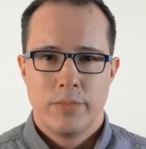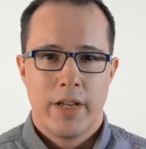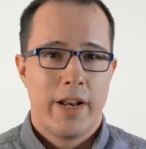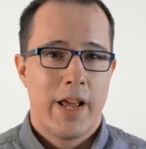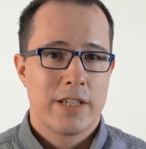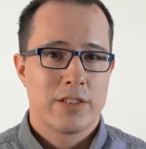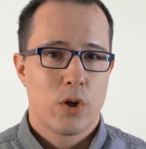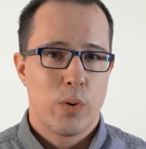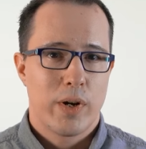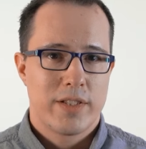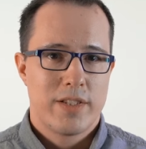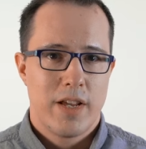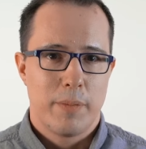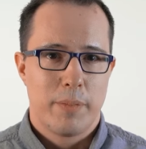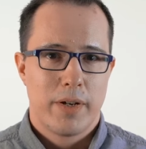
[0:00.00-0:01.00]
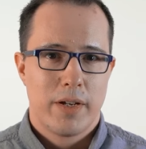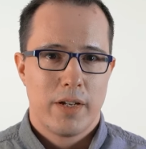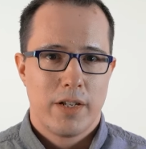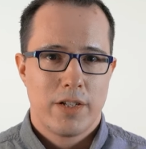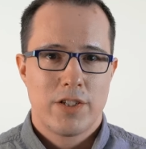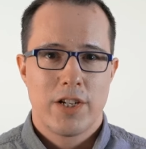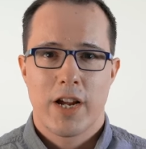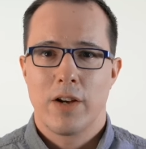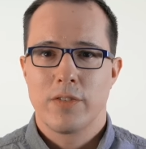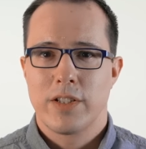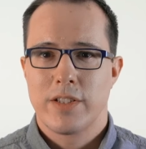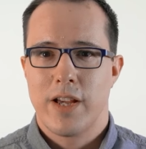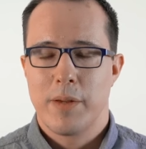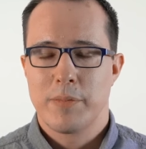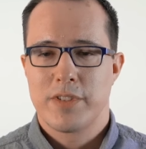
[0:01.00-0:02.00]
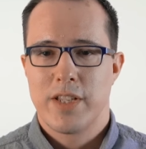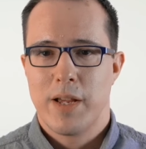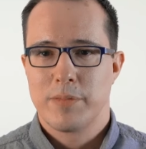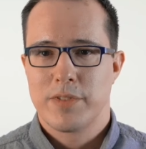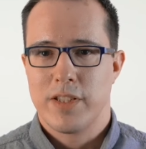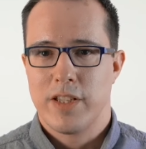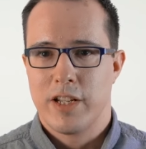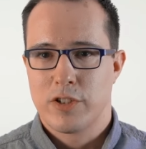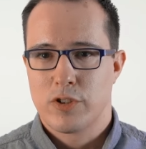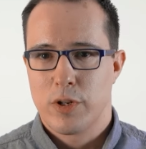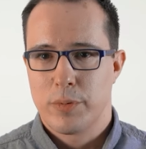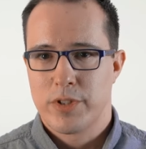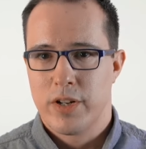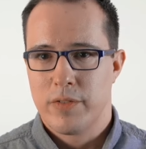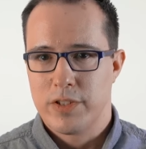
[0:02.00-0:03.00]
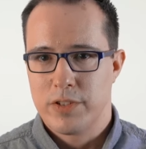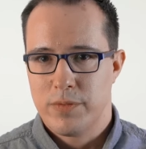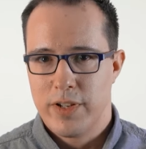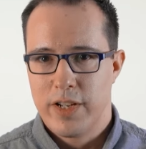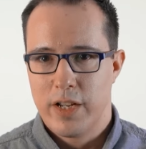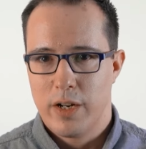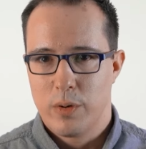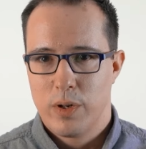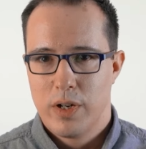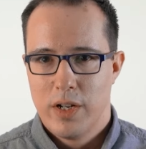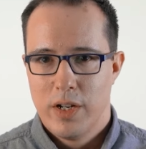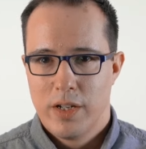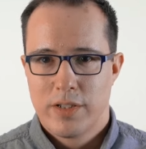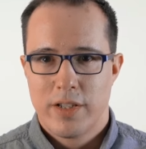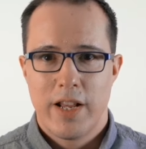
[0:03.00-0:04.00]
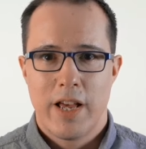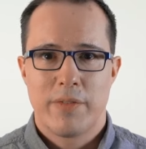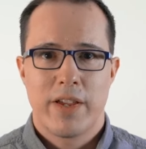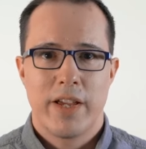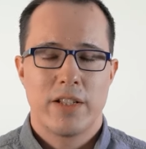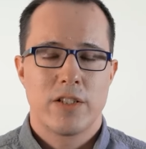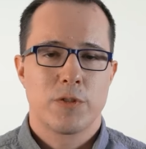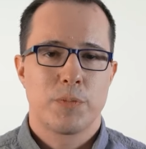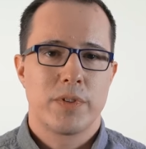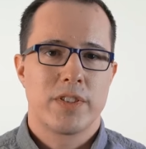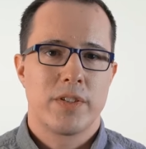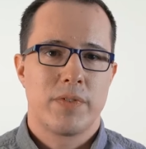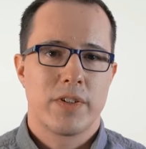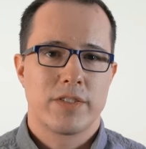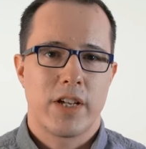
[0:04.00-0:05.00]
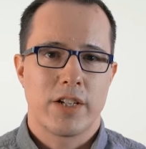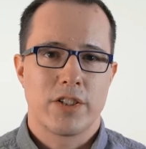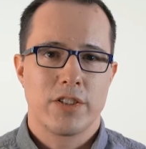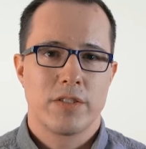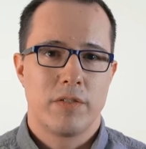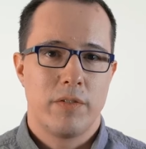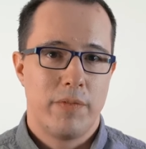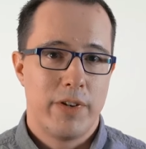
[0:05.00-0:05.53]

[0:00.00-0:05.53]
And as a quick tip, check out the timestamps in the description of this video to navigate to specific sections of the